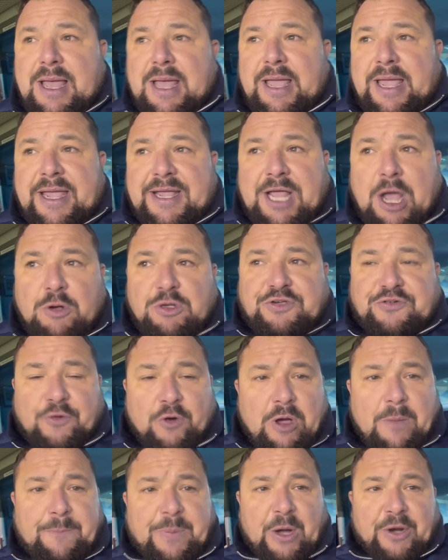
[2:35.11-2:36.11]
It goes
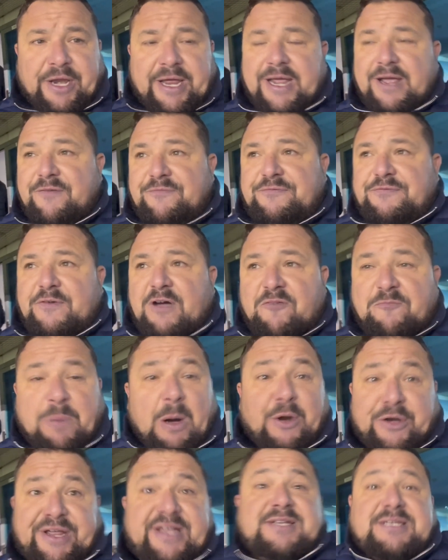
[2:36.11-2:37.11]
through a body of
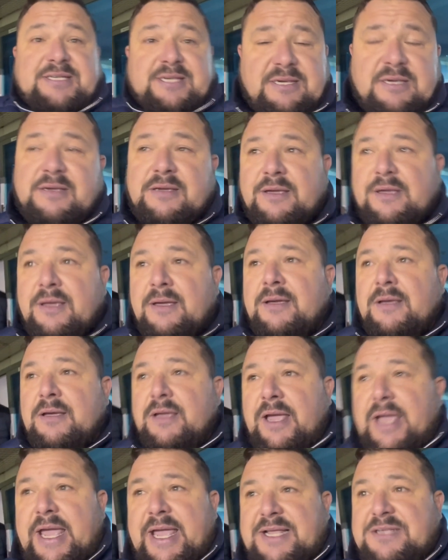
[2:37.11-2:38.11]
bodies.
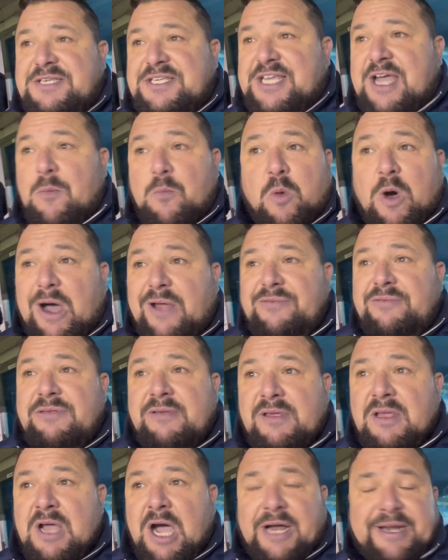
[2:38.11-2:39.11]
It's someone.
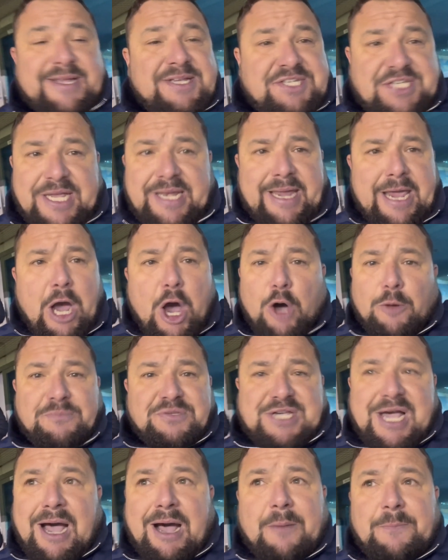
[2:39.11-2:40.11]
I didn't see any
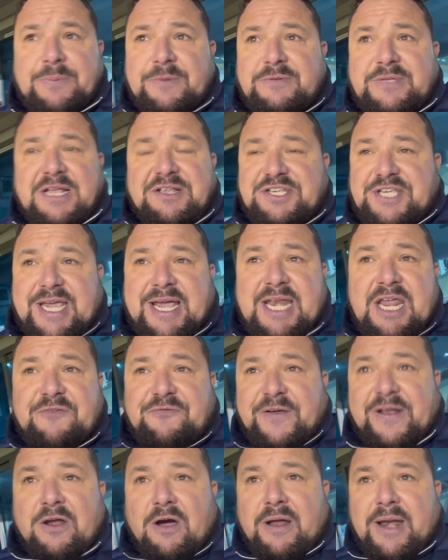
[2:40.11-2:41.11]
arms up. Didn't see
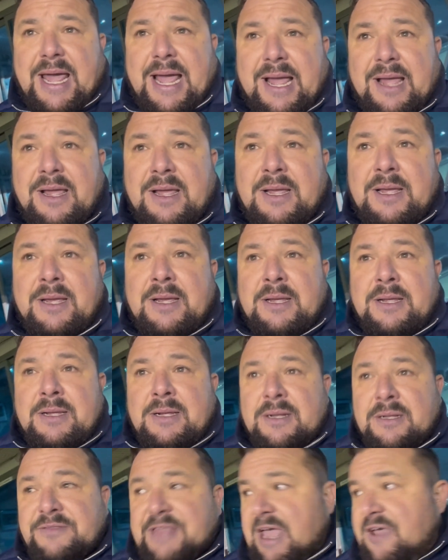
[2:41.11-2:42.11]
anything like that.
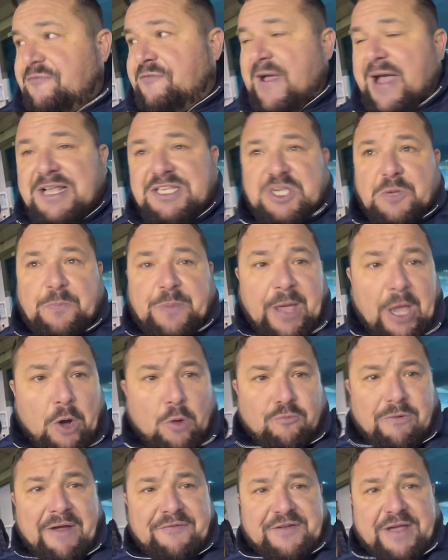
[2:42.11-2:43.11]
Their fans appeal.
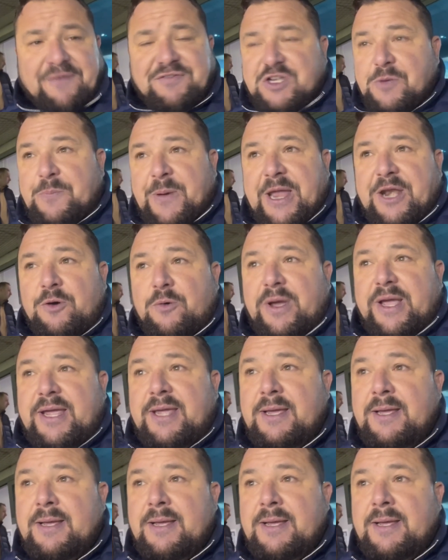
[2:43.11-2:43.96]
Ref gives a penalty.